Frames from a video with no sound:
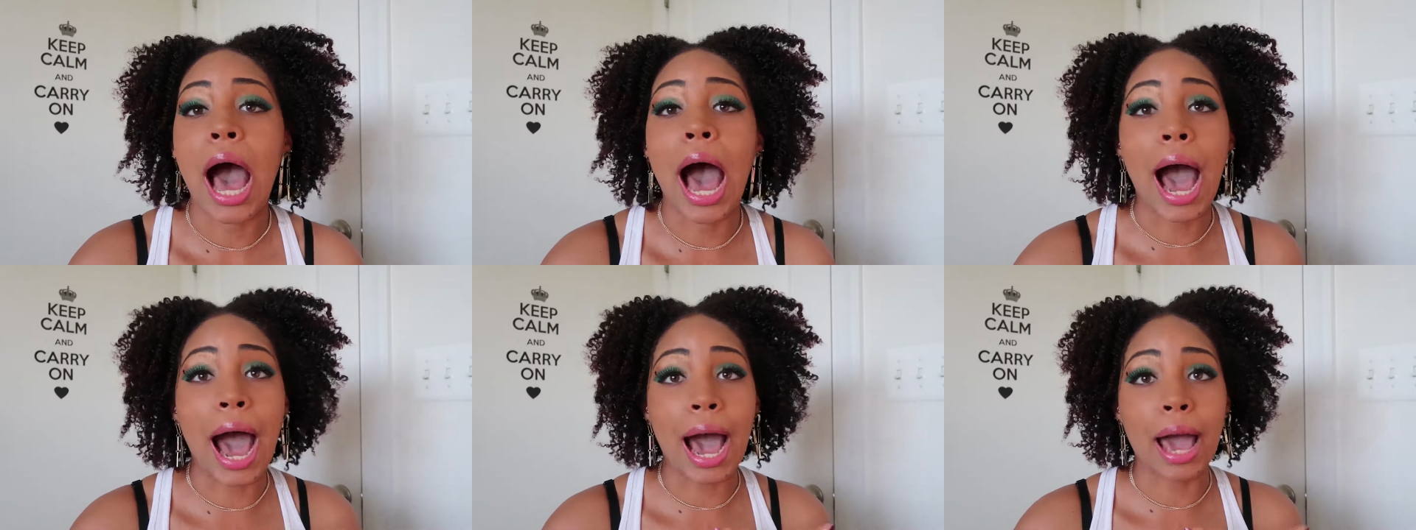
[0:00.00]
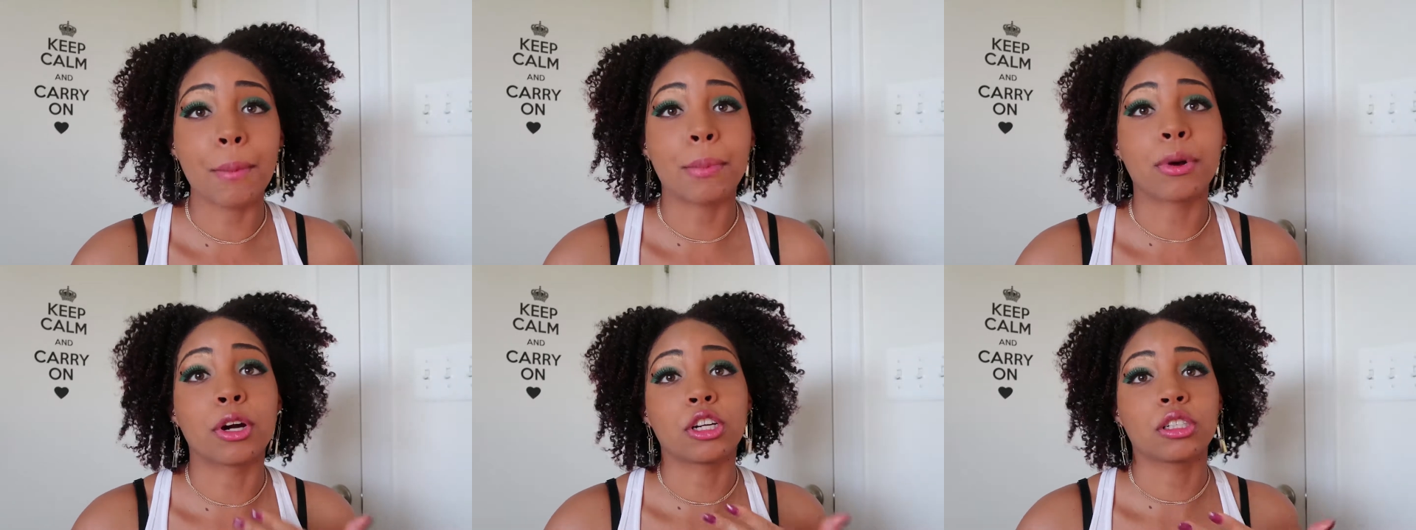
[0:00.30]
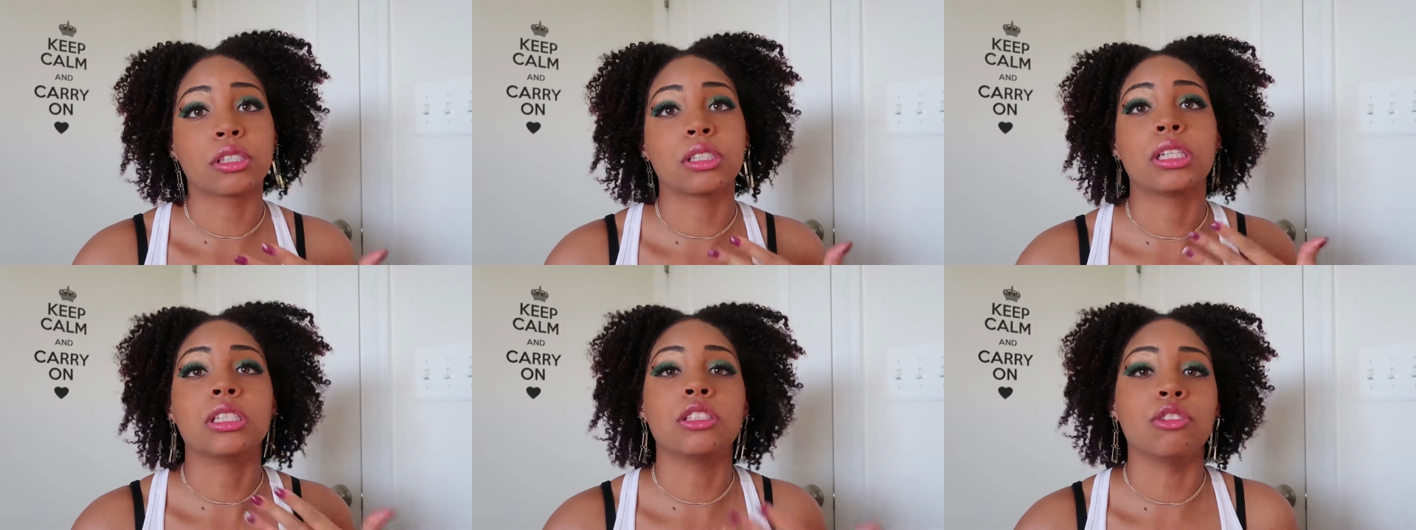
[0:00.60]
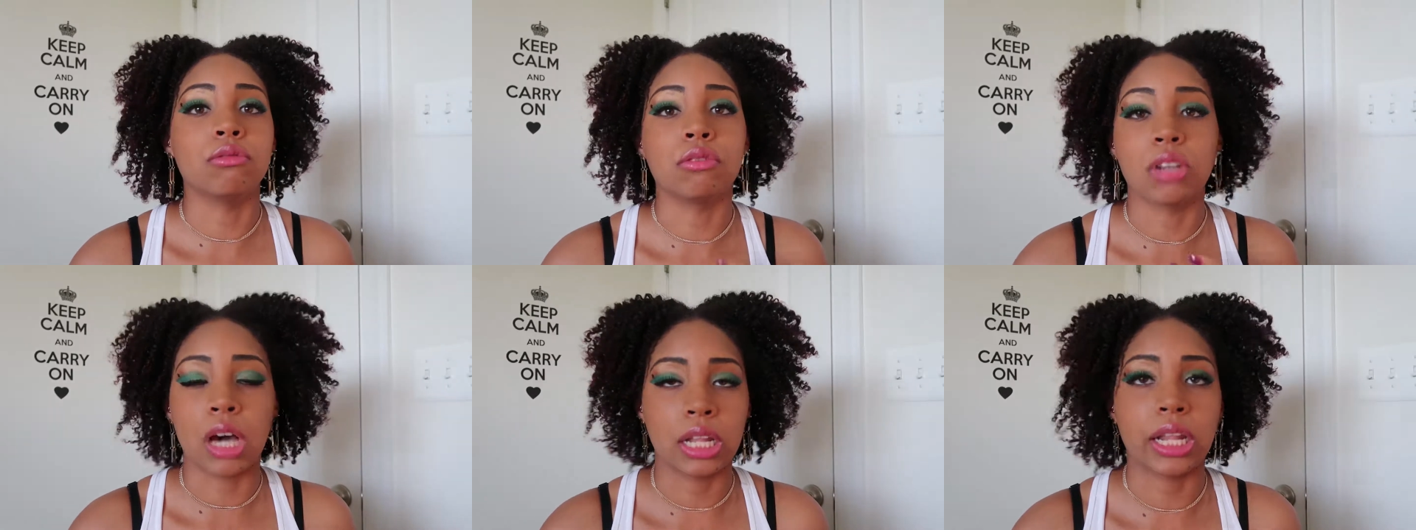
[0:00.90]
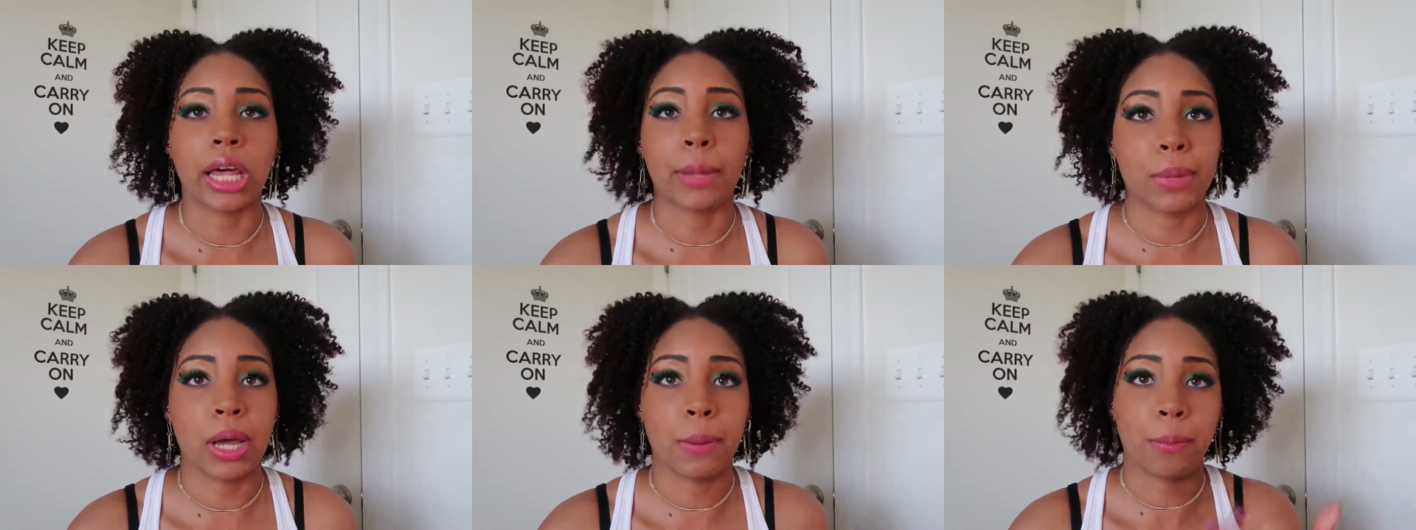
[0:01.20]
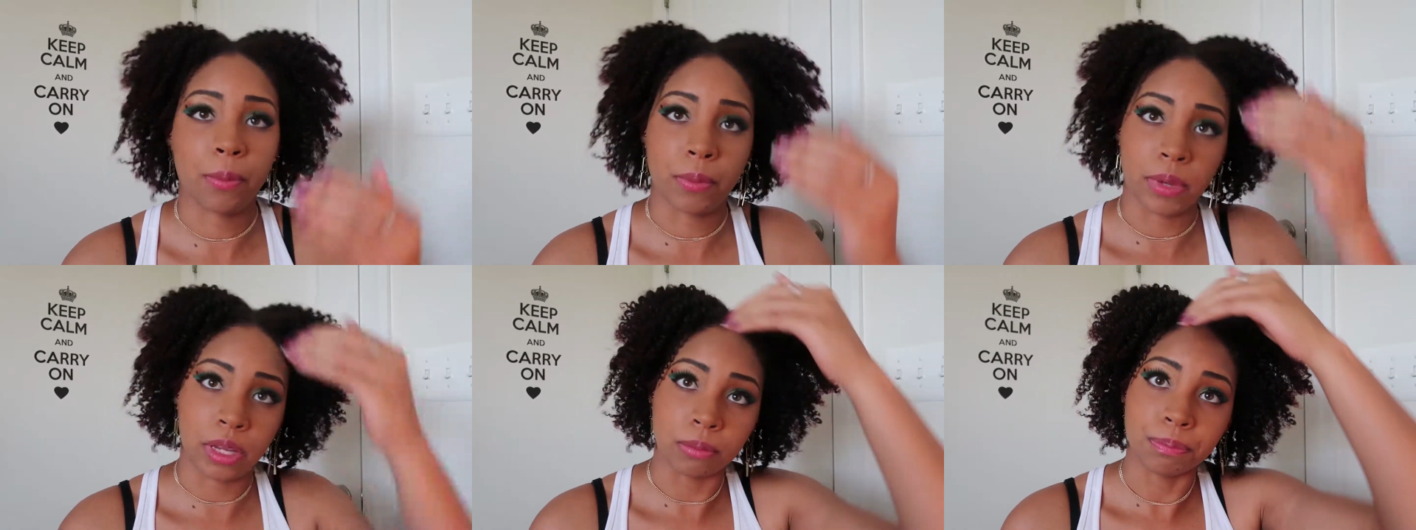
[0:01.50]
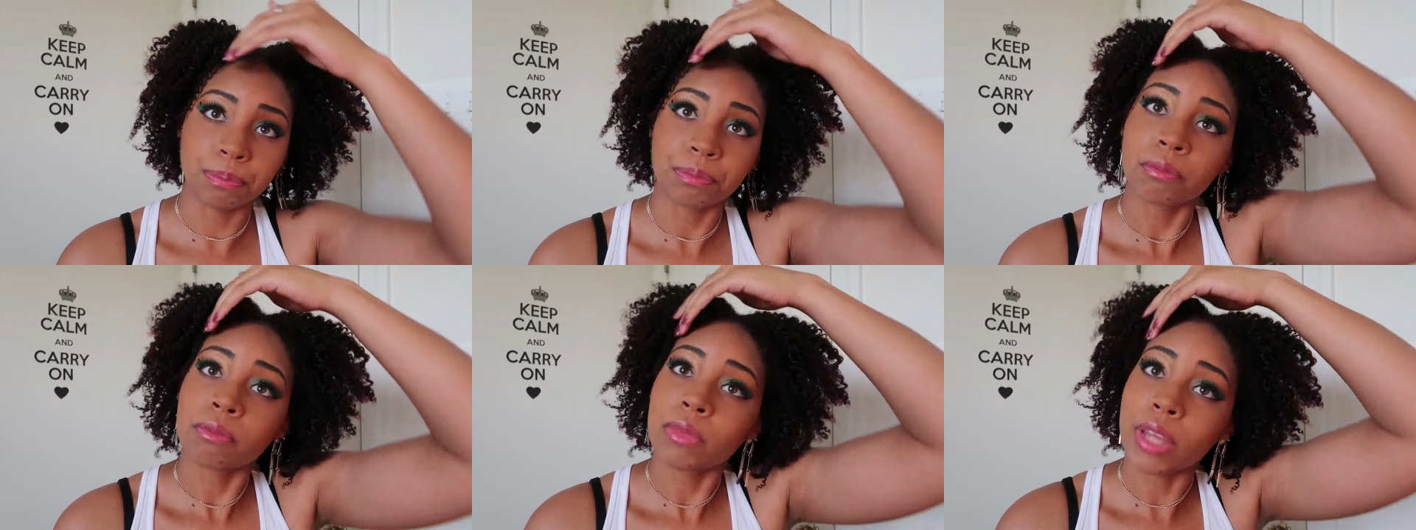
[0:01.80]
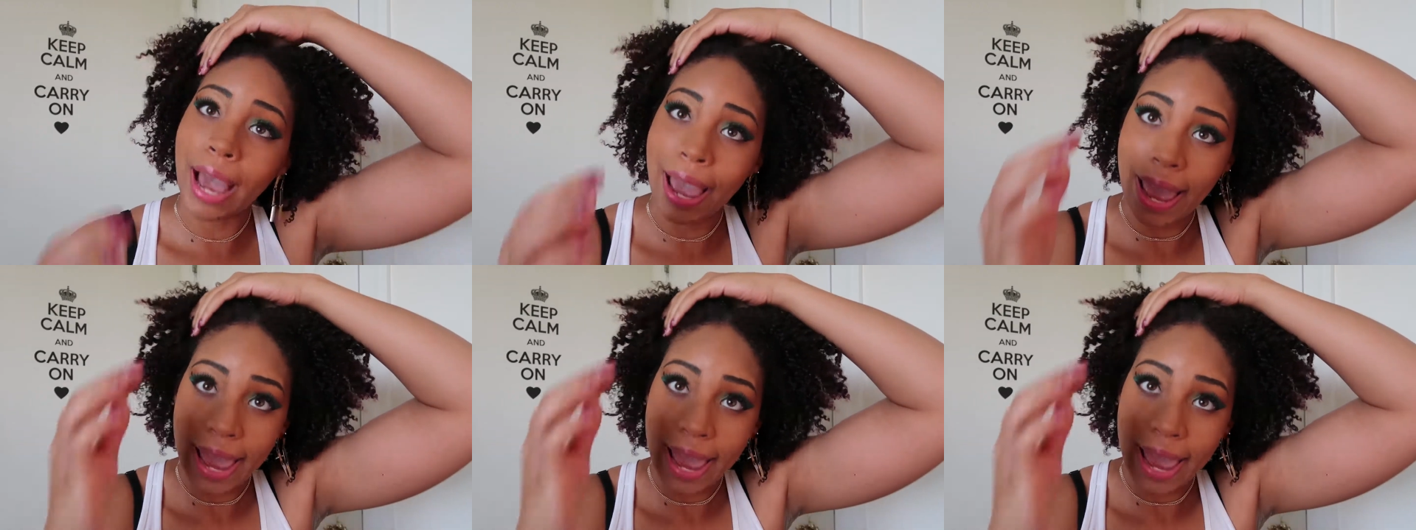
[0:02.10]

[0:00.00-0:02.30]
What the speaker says: I personally do not like peppermint.